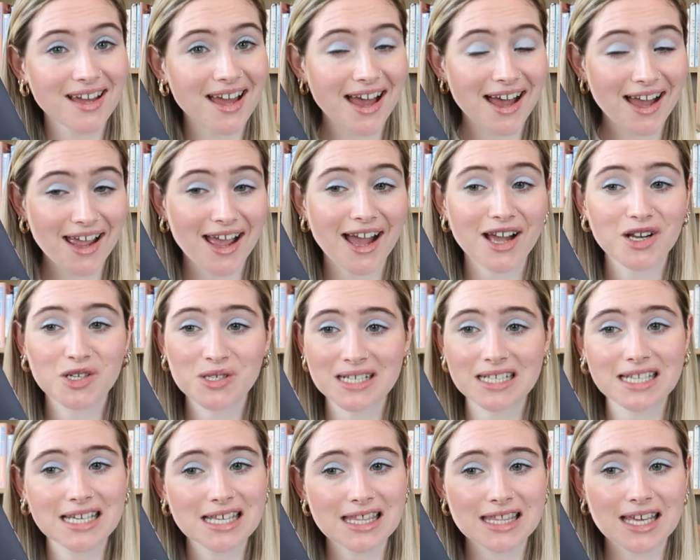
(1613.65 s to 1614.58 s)
I
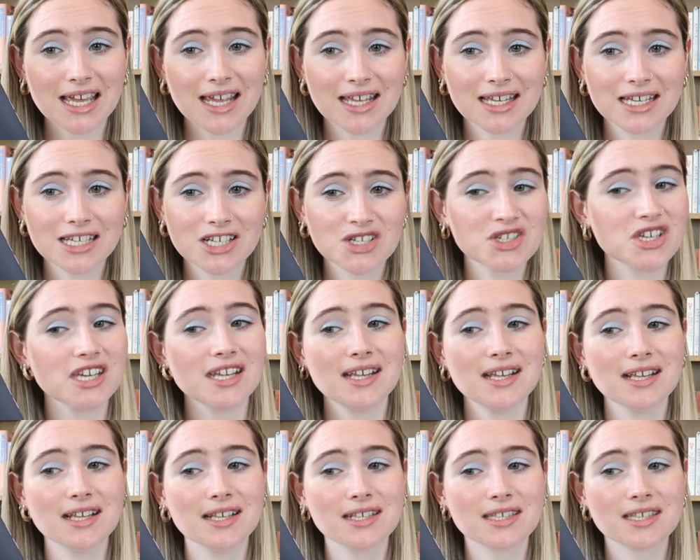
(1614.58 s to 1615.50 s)
actually think
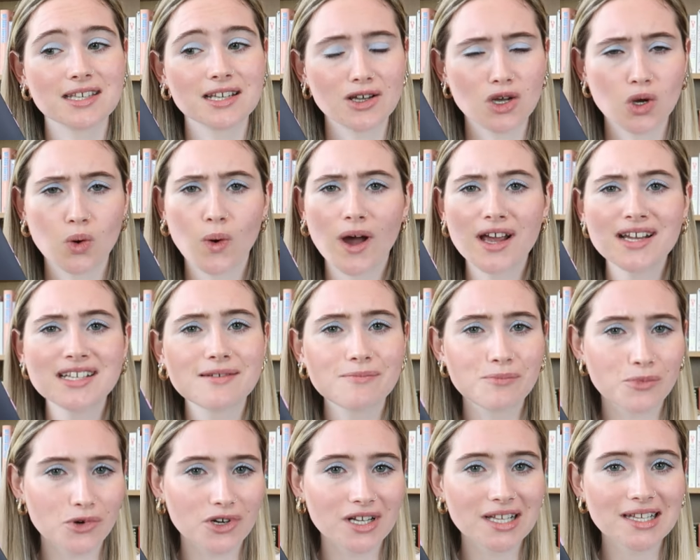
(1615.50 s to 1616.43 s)
she's quite a
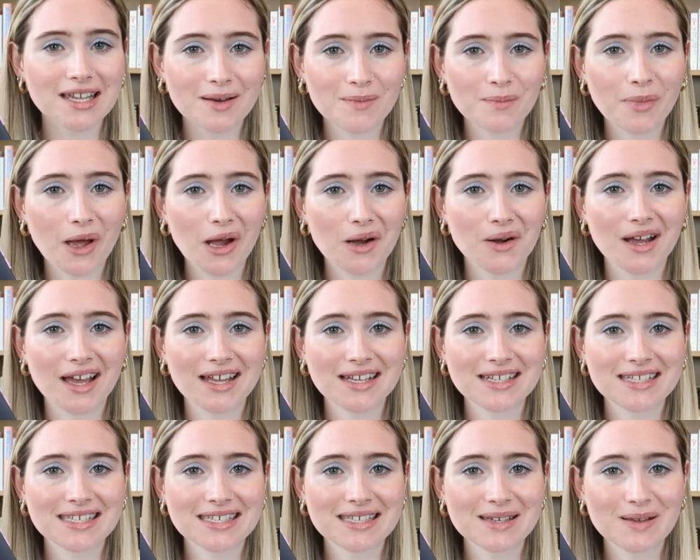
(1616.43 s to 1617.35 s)
brilliant
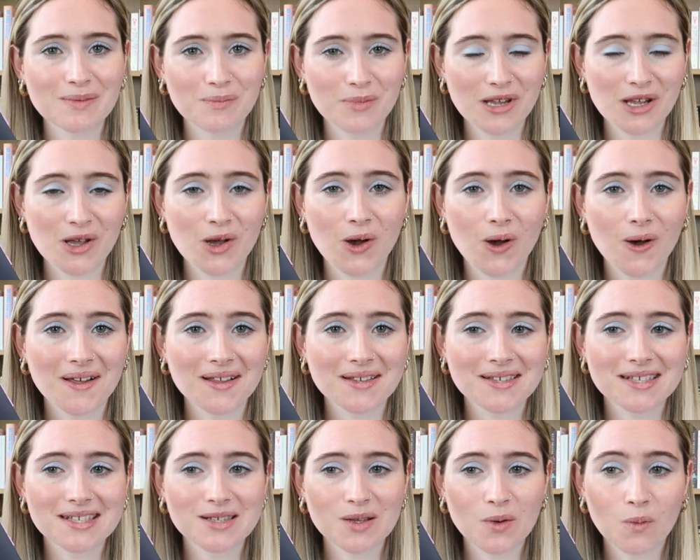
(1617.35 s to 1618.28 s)
poet,
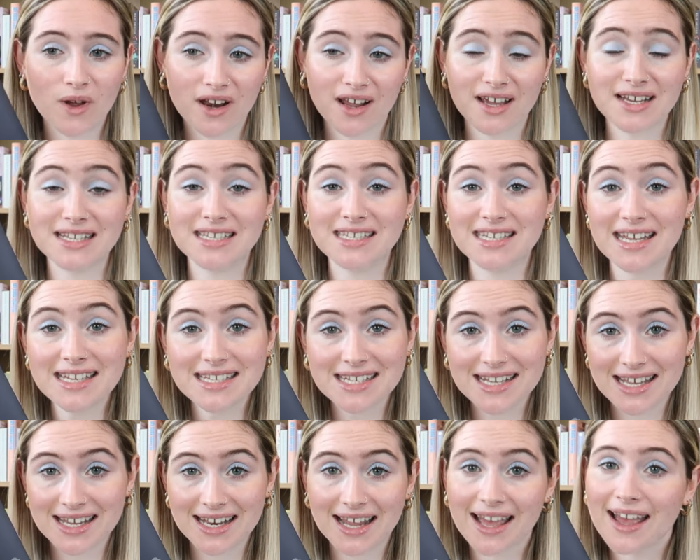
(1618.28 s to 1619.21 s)
because when I did
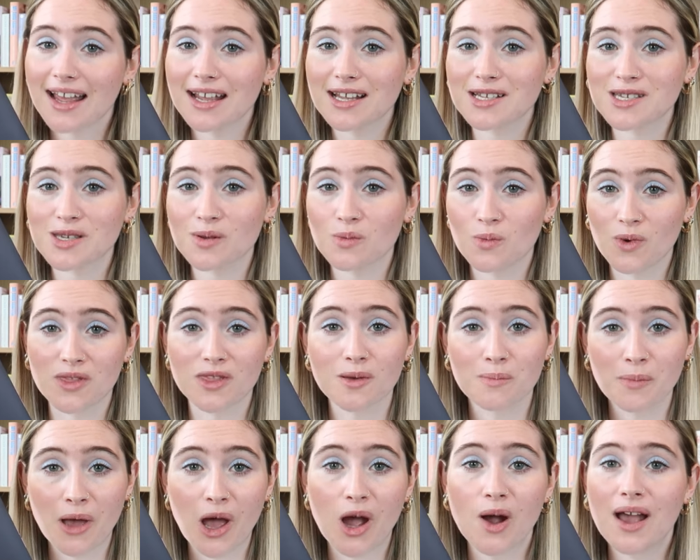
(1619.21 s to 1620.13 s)
connect with
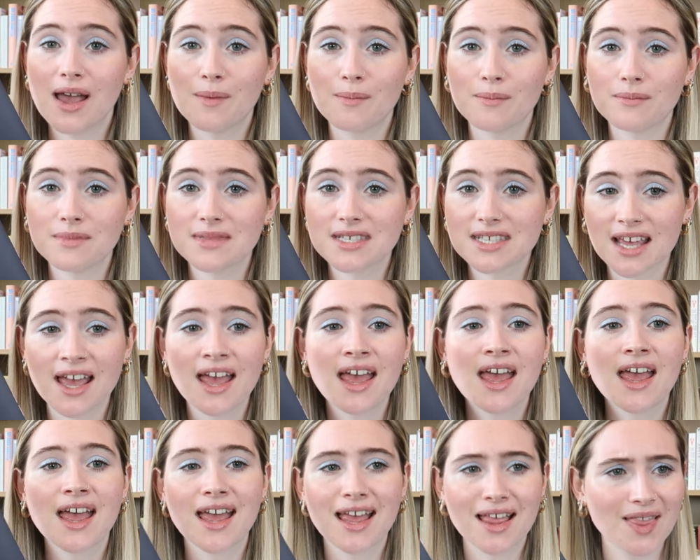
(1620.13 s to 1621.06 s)
the poems,
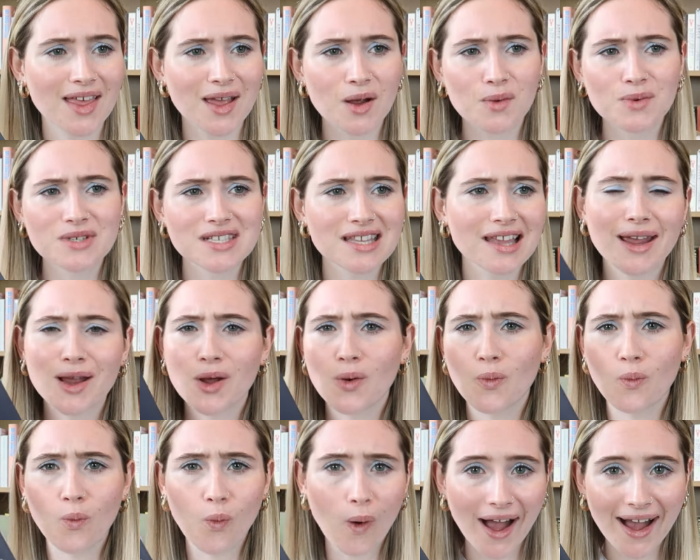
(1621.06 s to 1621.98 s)
it was
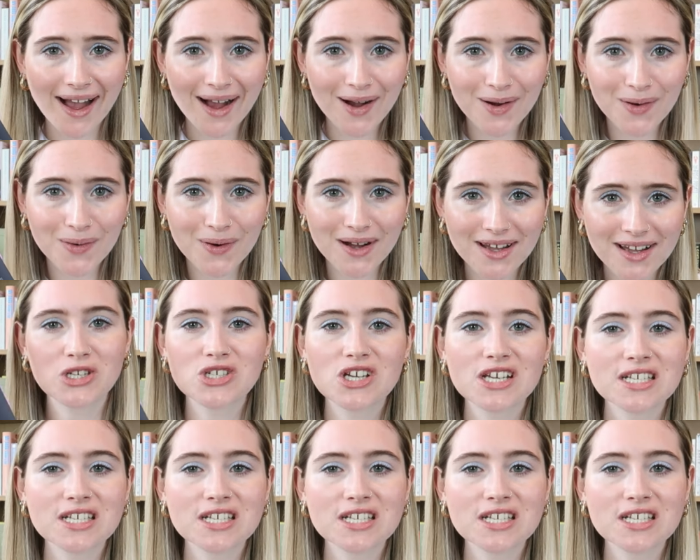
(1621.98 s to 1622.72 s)
like, wow. But